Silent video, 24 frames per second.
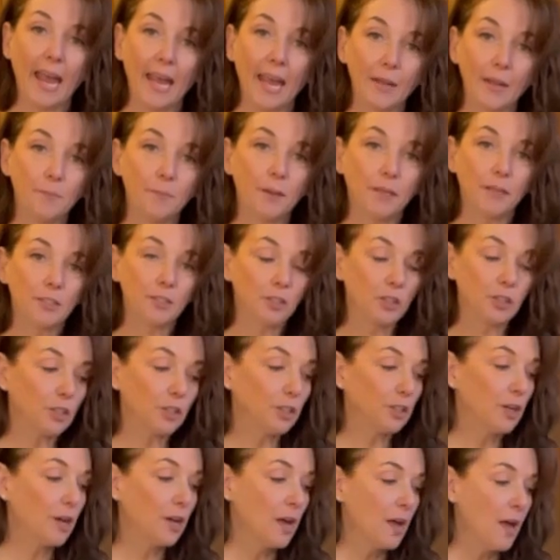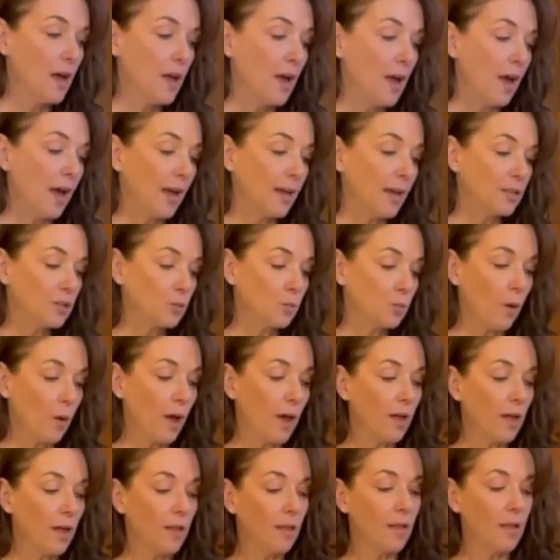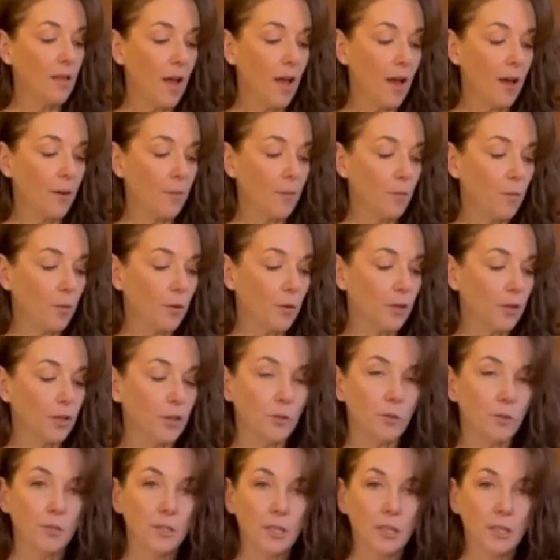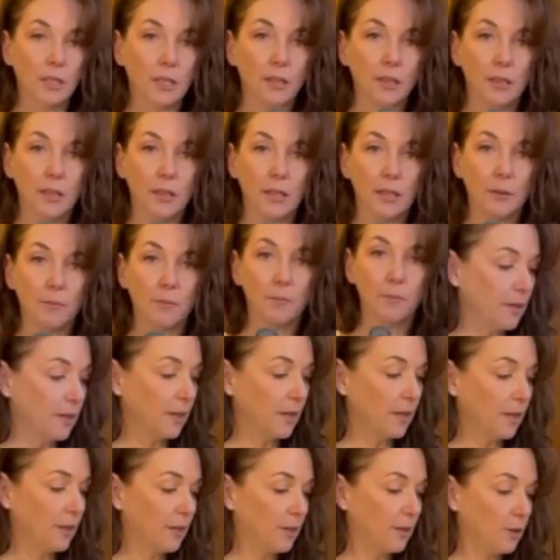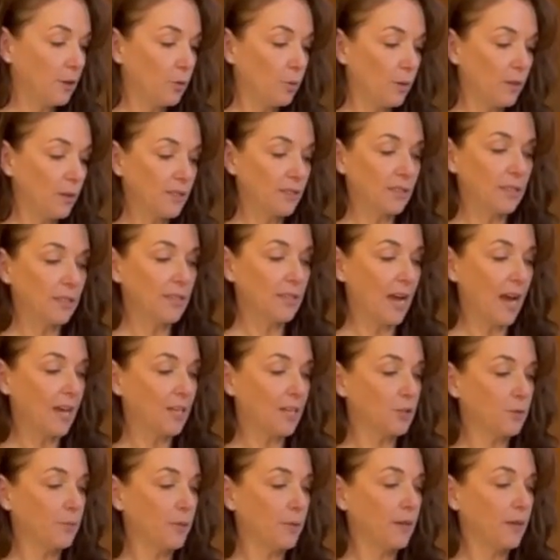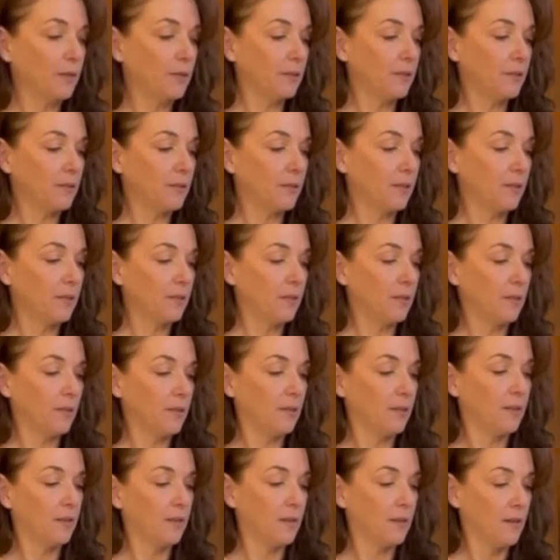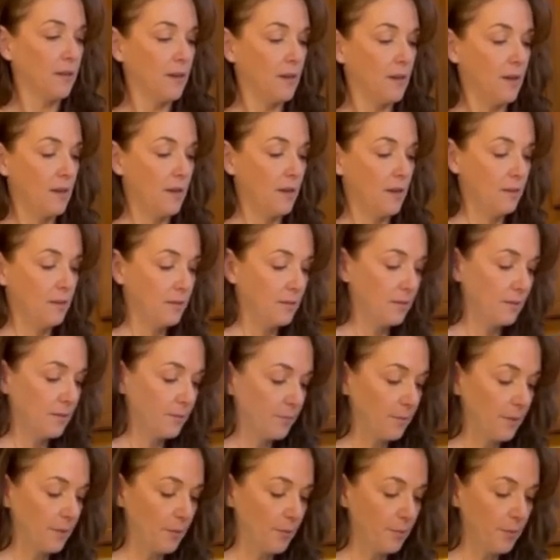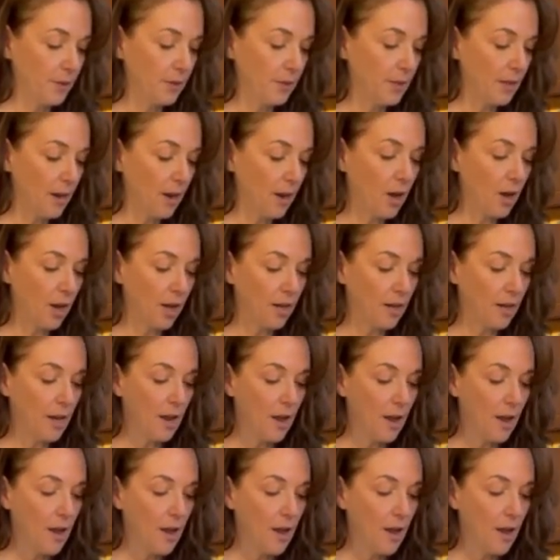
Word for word: hand mixer as well. Um, we're using the here whisk attachment. So I'm gonna put that on.